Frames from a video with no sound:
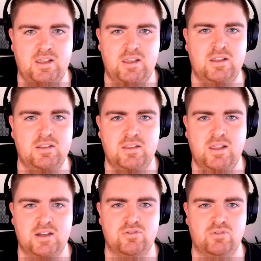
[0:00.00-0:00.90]
in the
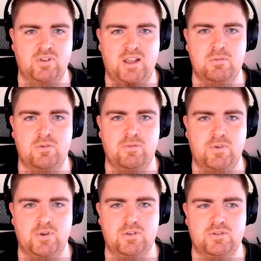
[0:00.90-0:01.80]
actual label
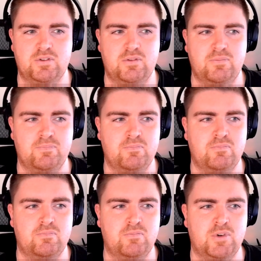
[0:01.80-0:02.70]
first,
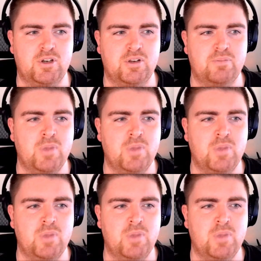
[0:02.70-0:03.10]
right?